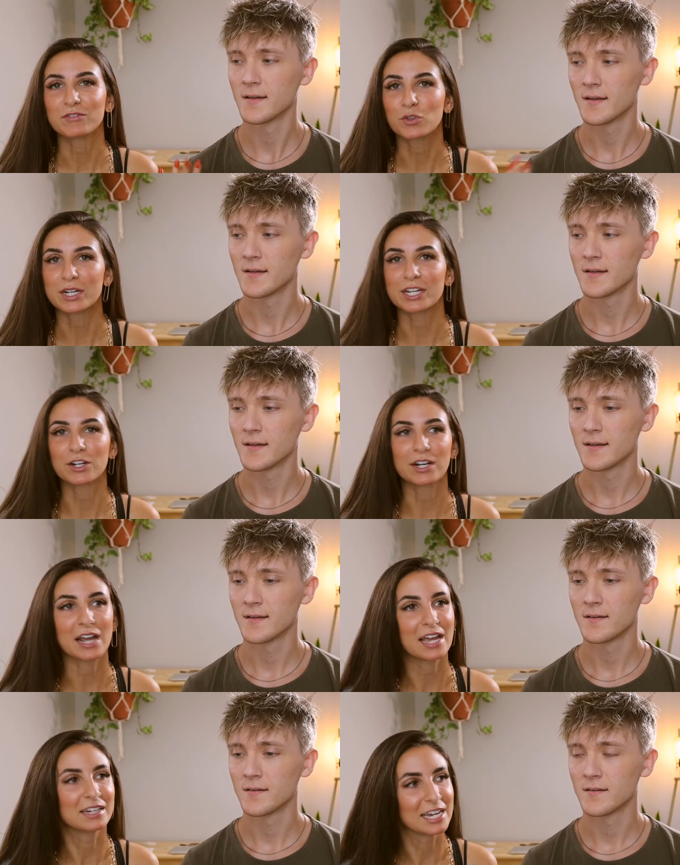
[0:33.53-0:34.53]
Speaker 1: three year
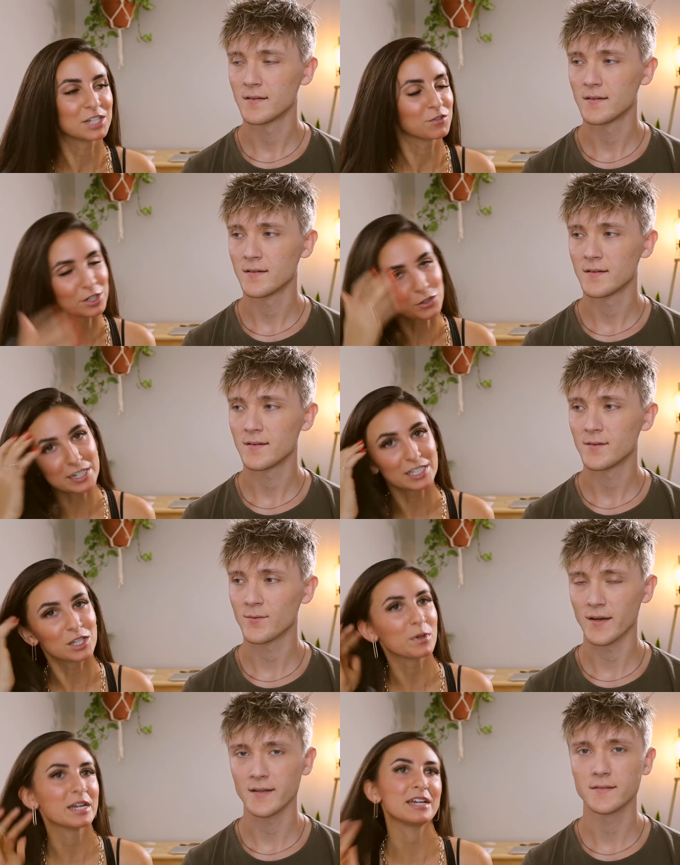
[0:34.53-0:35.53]
engage anniversary, and so
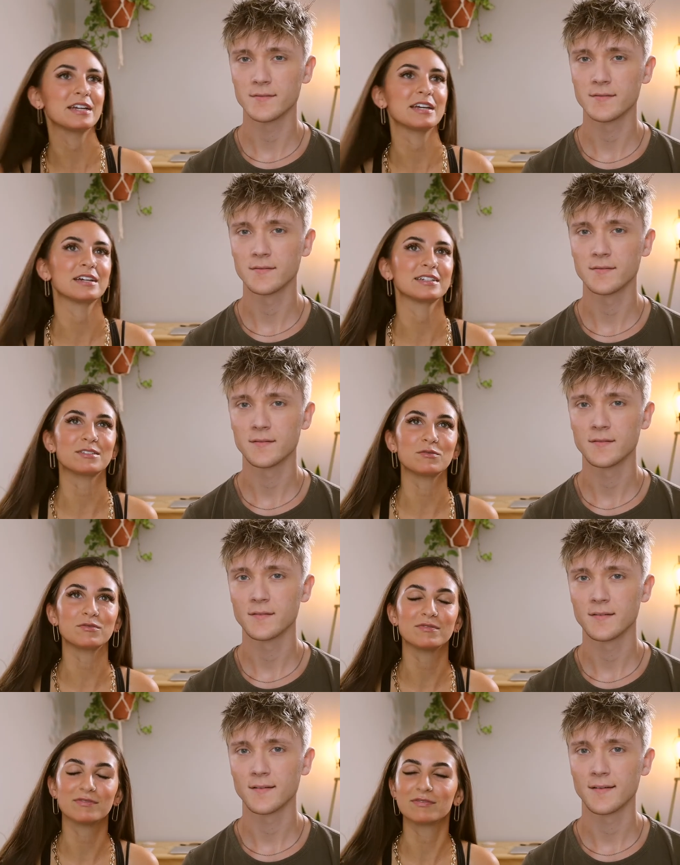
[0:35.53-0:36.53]
right. we
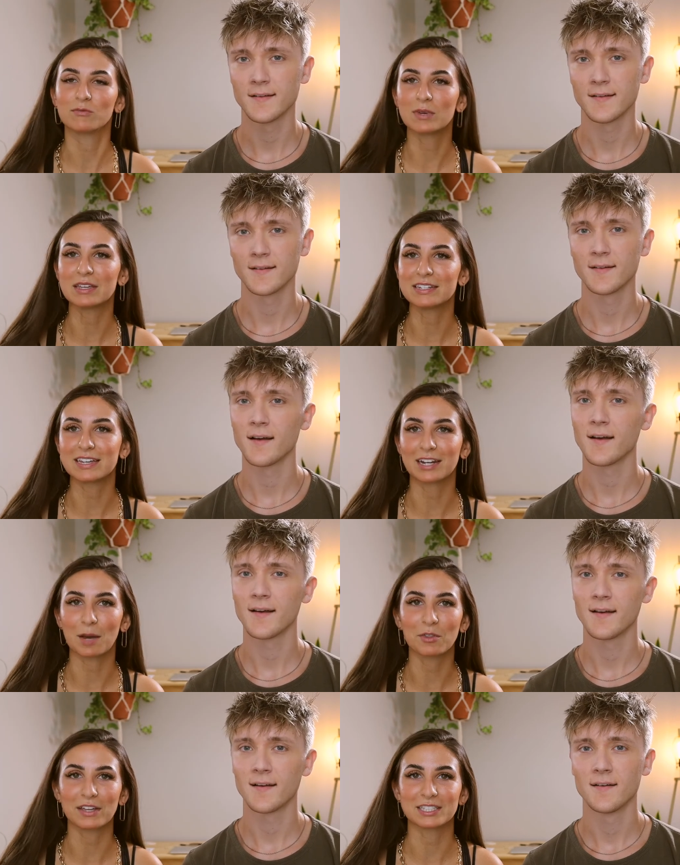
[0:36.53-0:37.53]
we did a
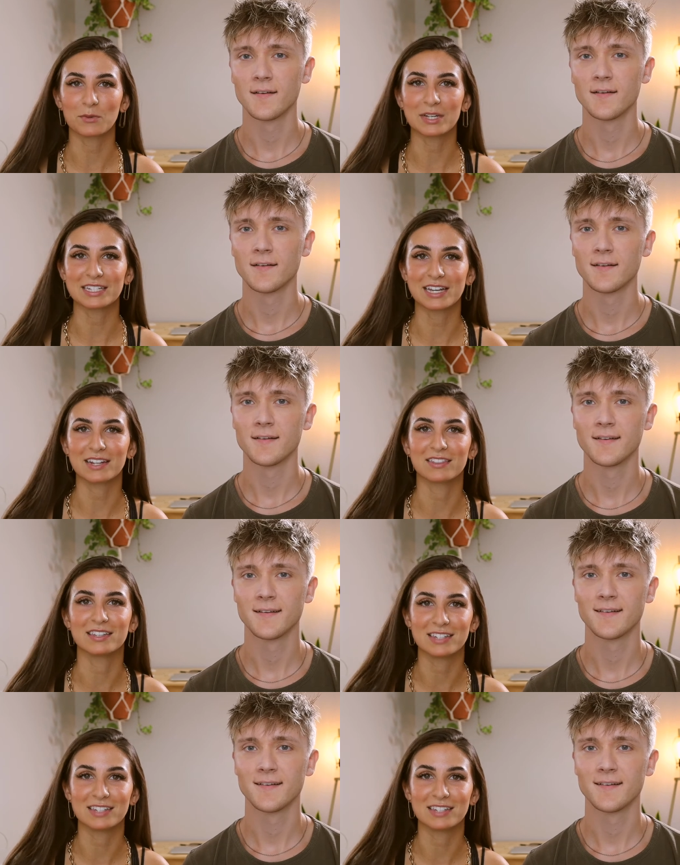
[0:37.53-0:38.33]
couple things that we did the